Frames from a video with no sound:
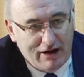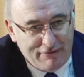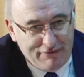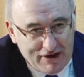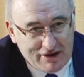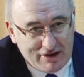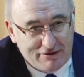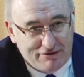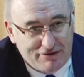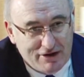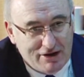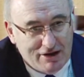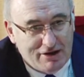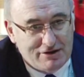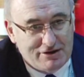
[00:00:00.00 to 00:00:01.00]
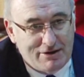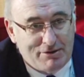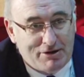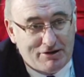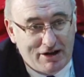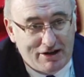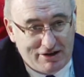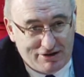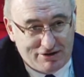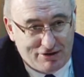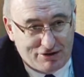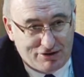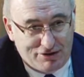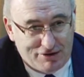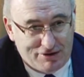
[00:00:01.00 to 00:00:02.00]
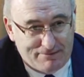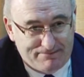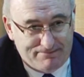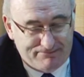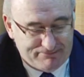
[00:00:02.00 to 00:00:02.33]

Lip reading: effective democratic structures.